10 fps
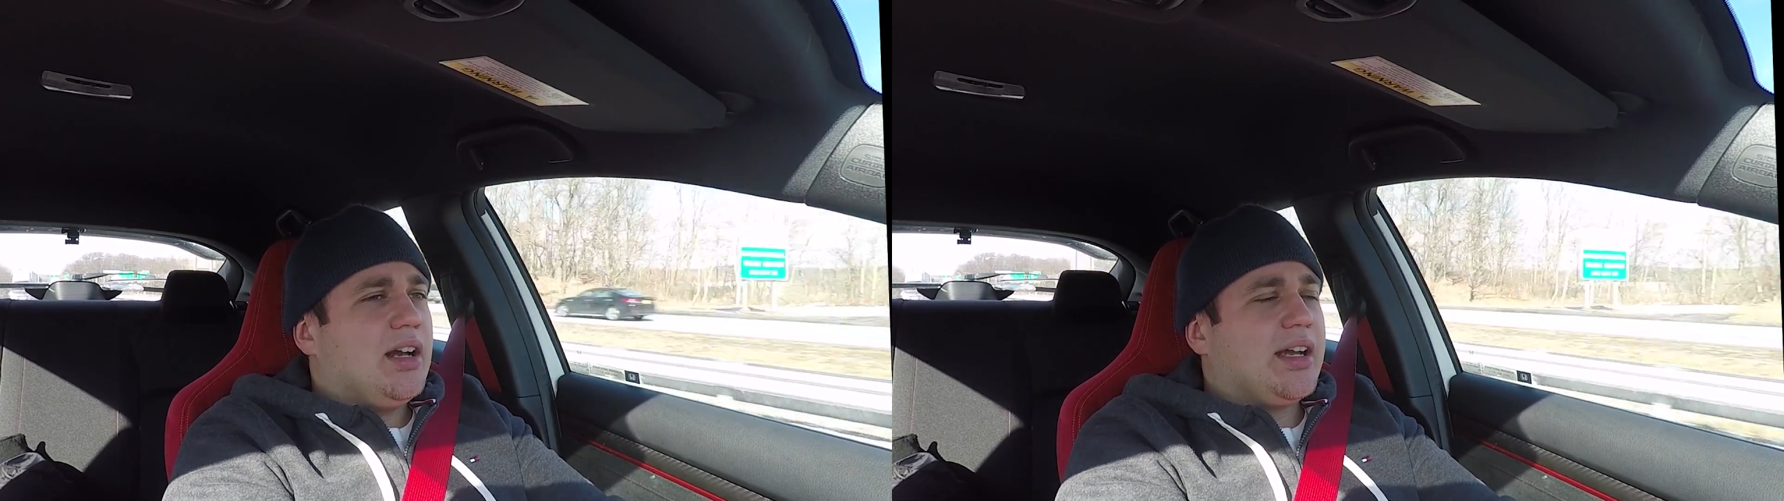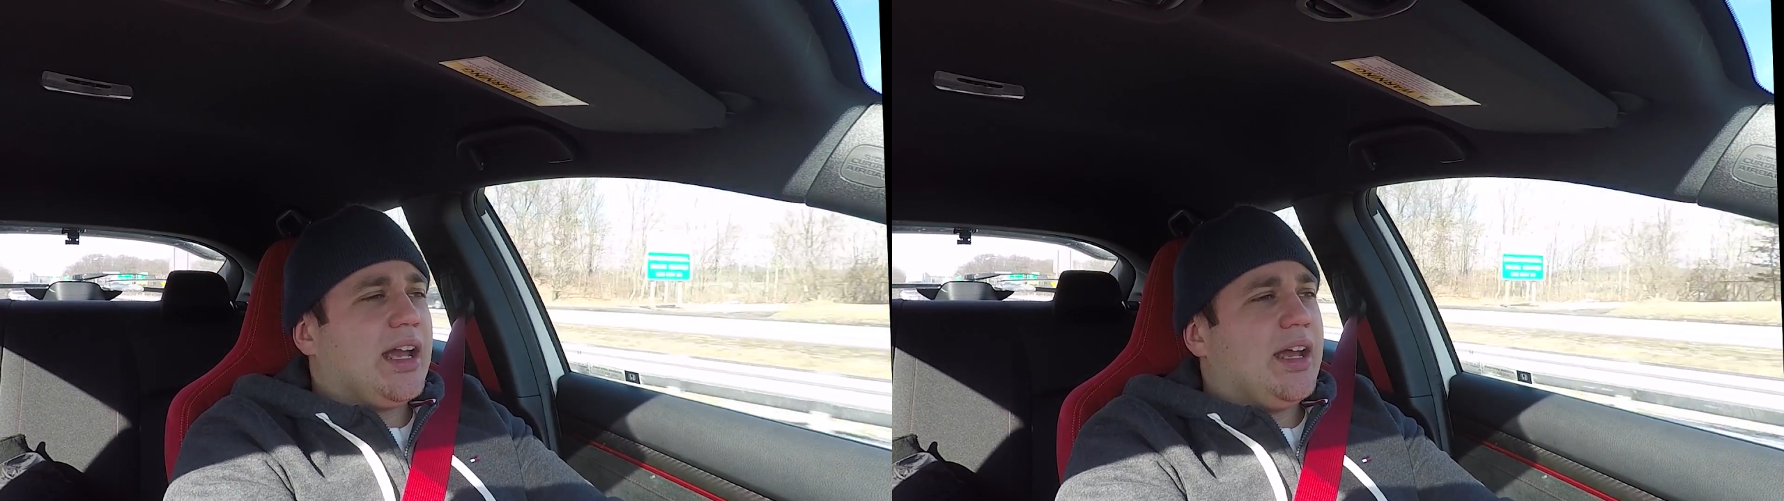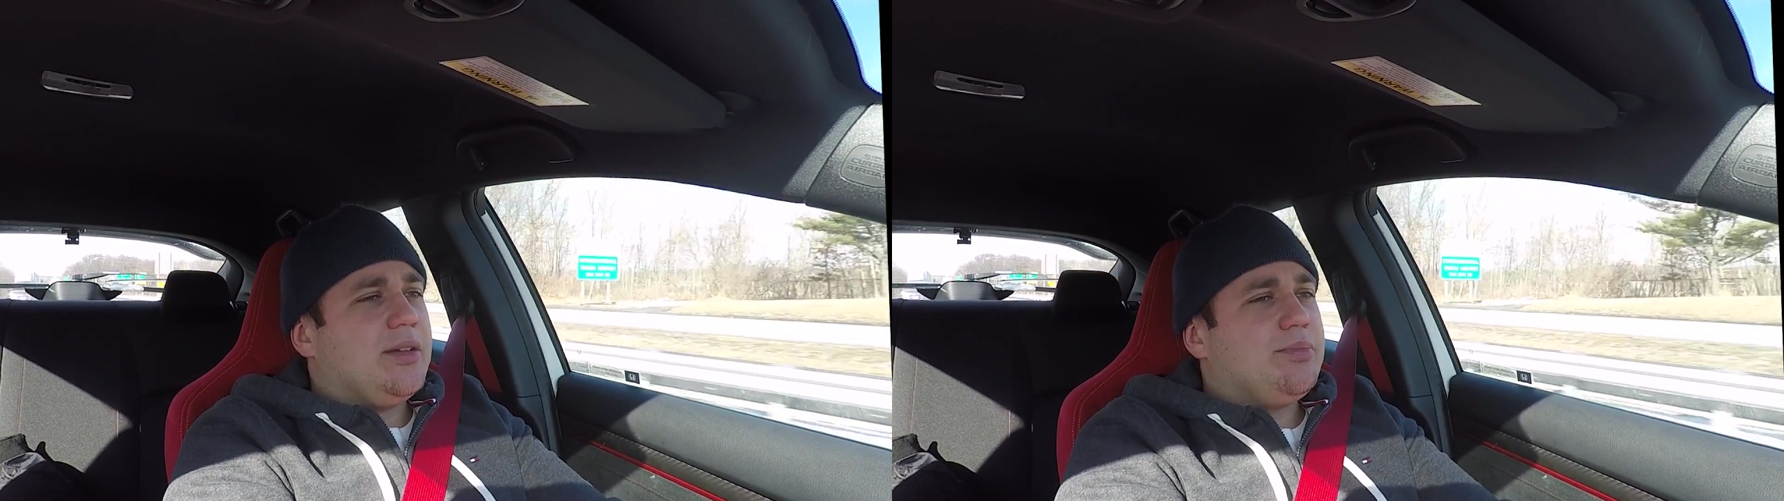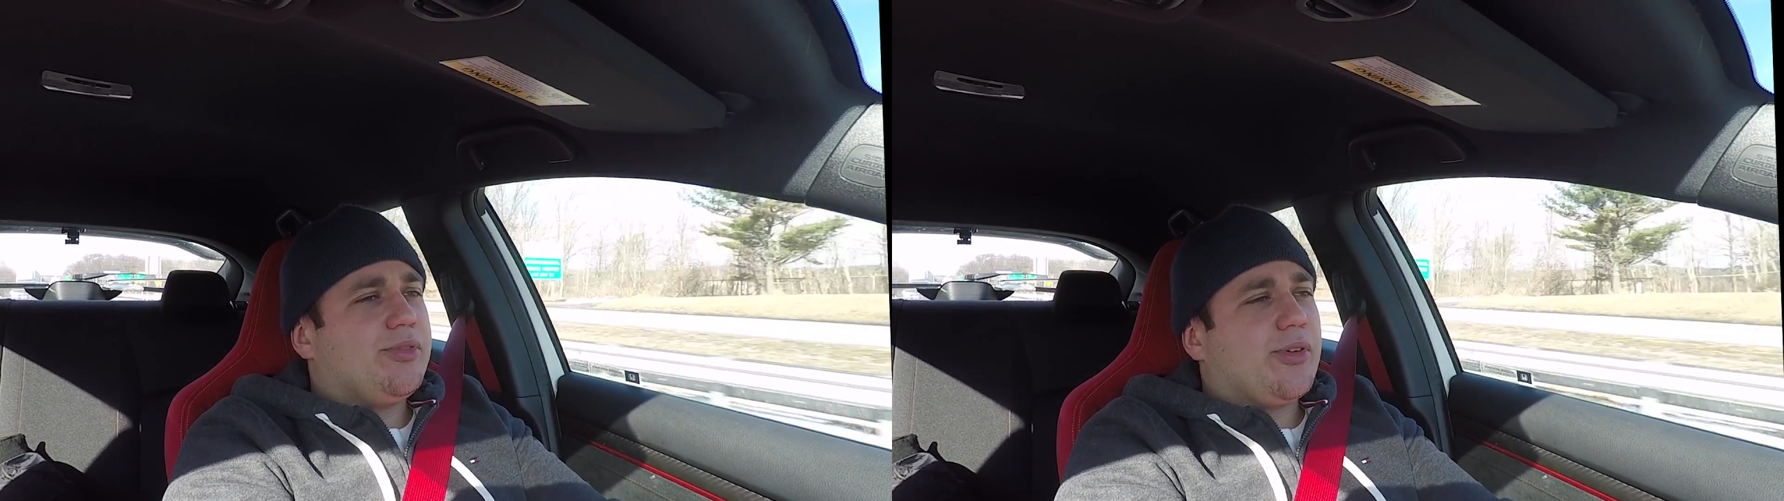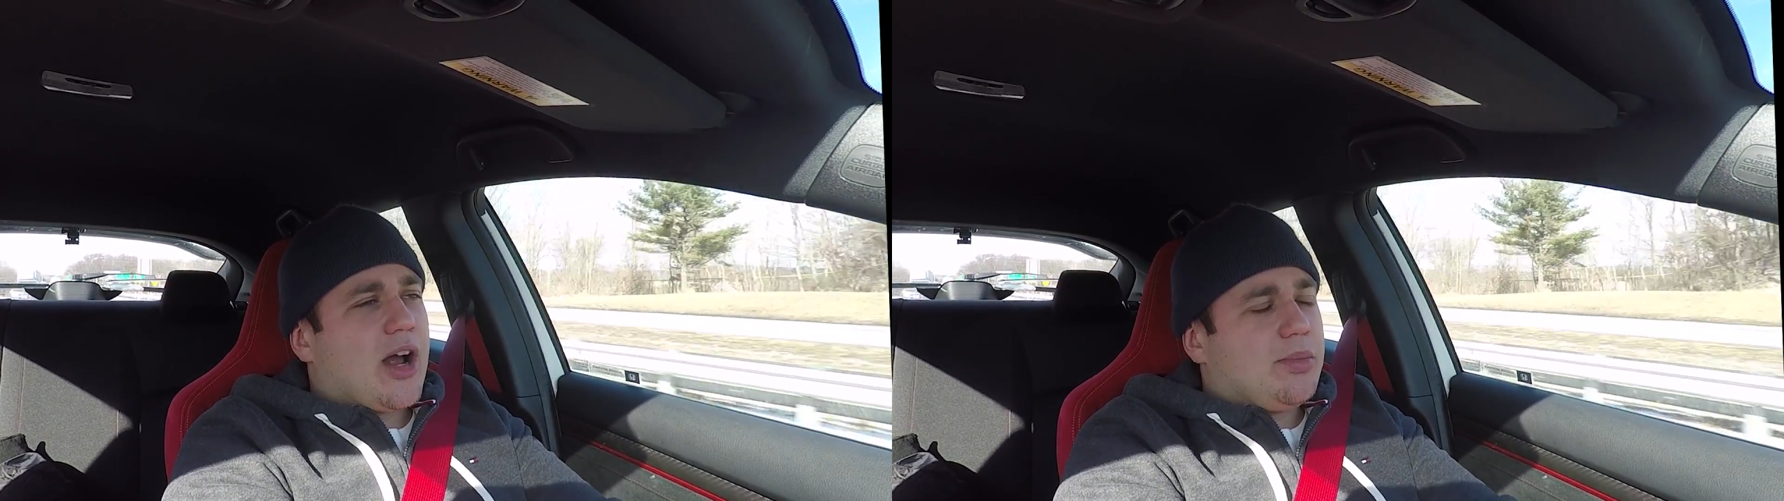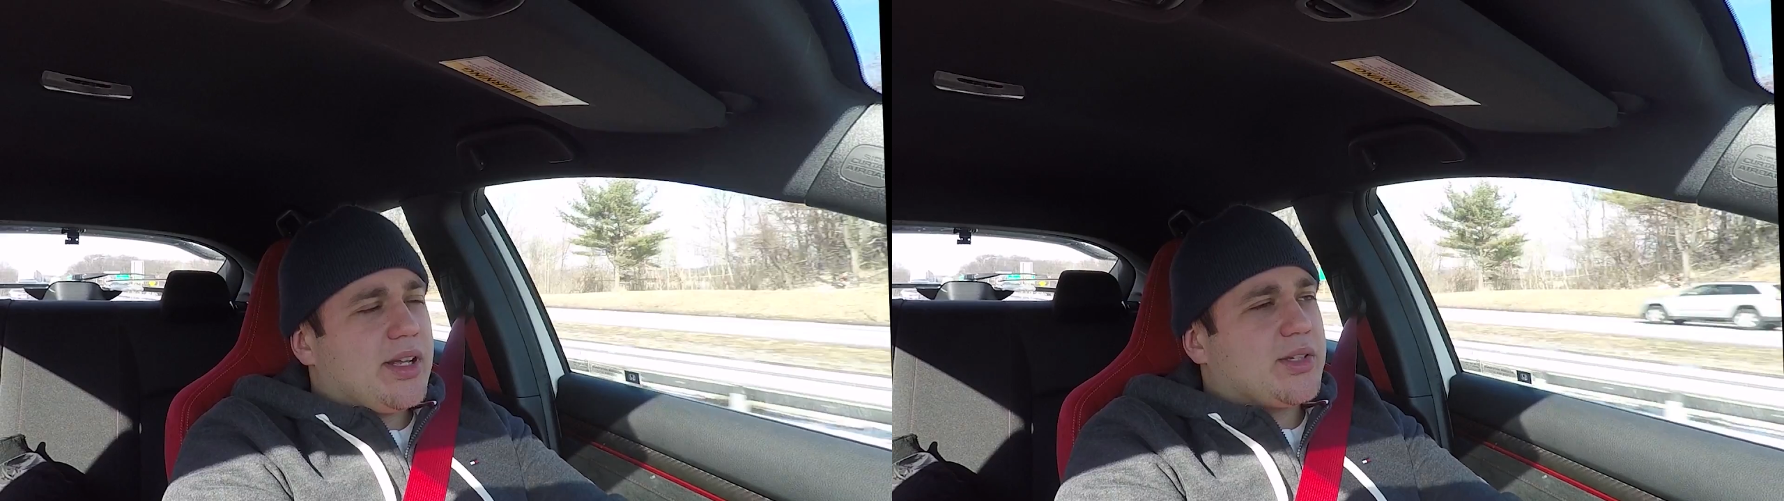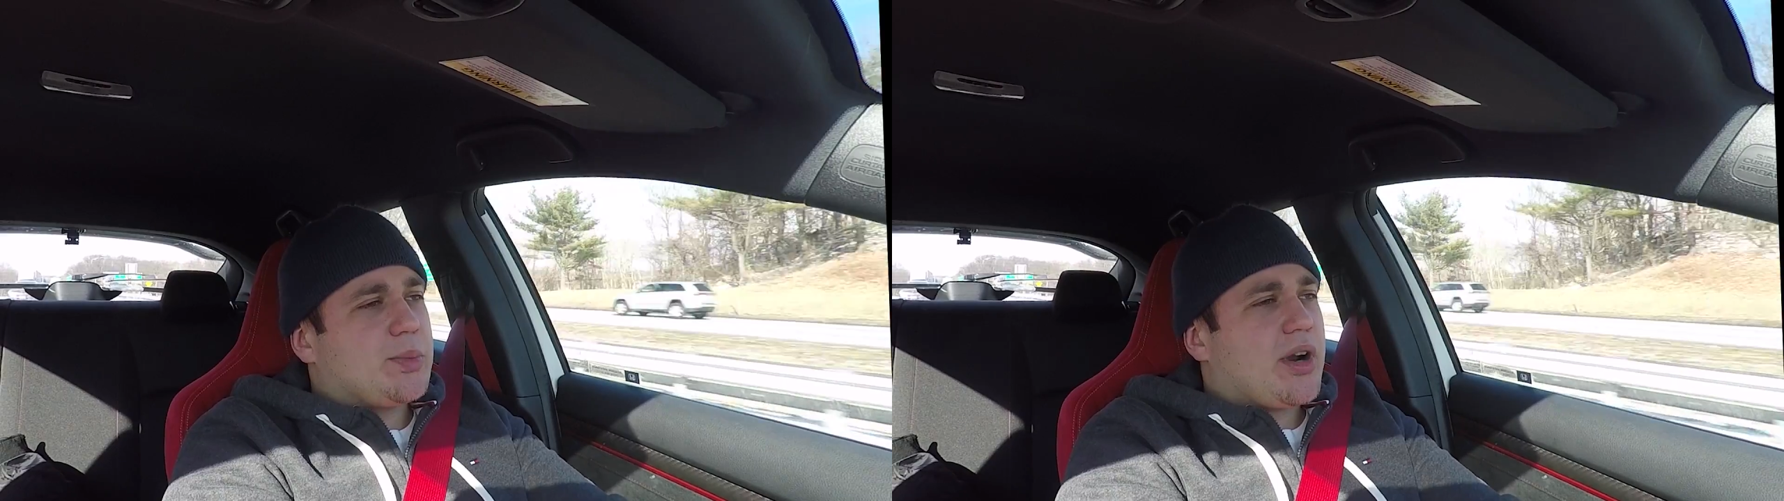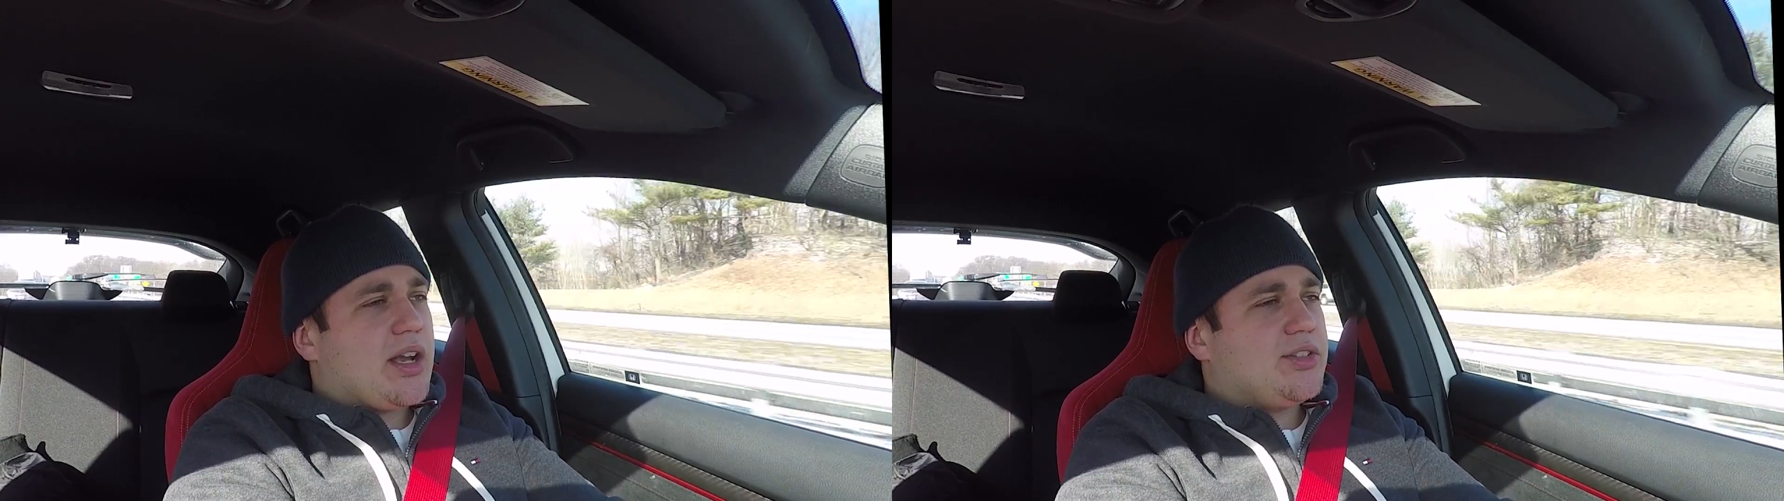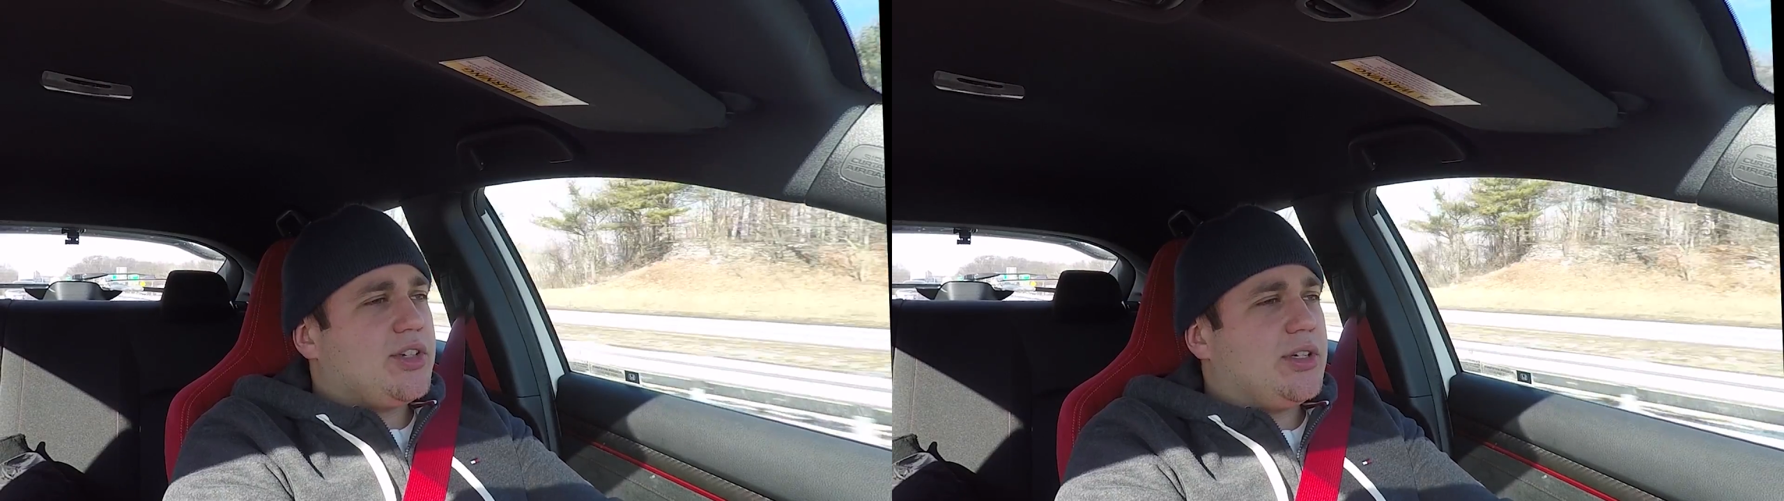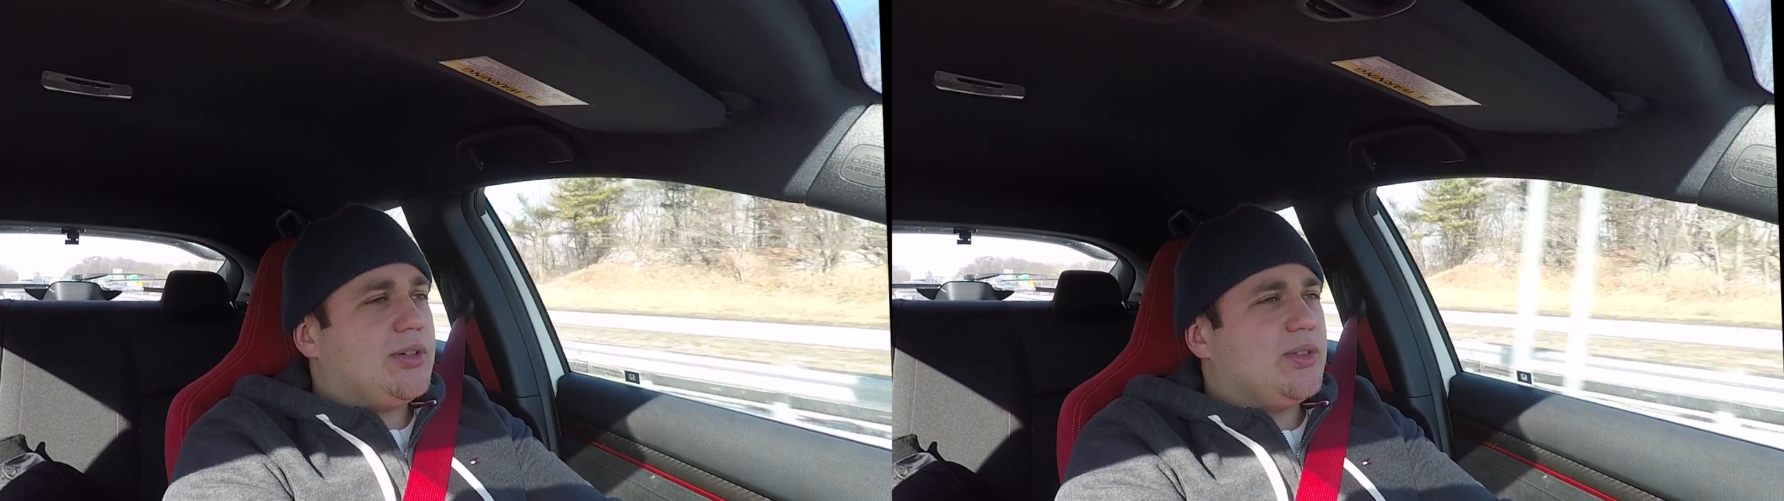again, probably a surprise
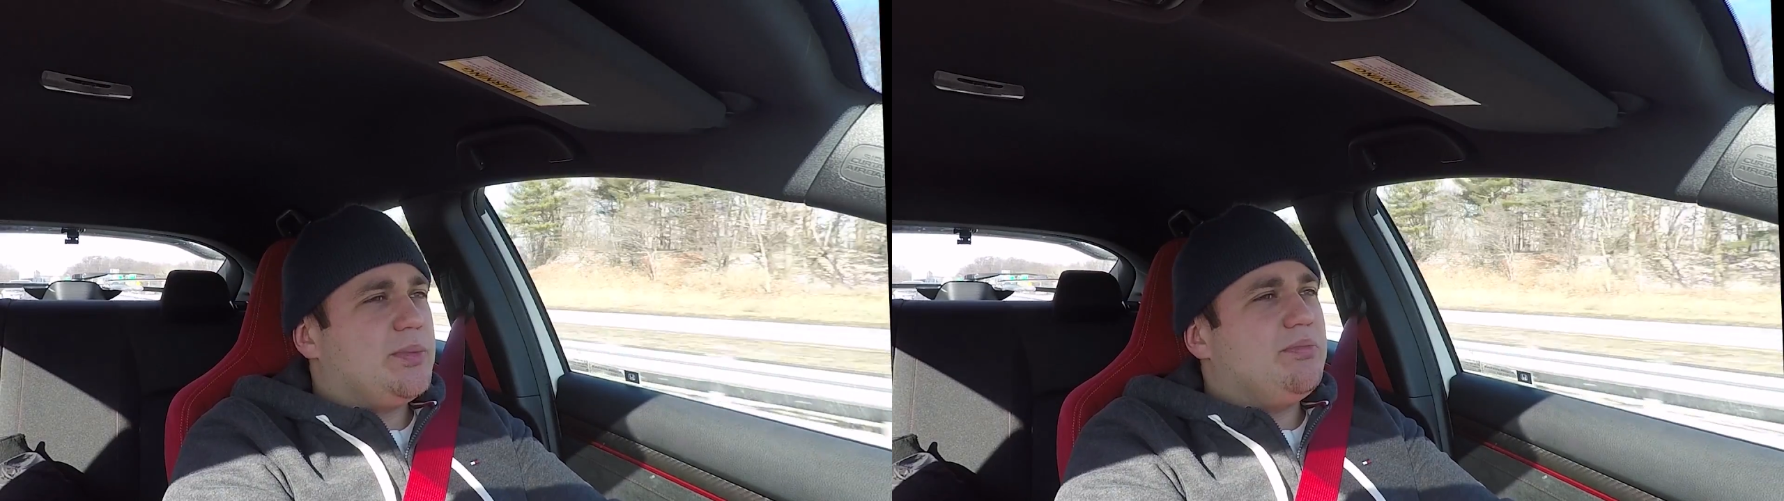to you,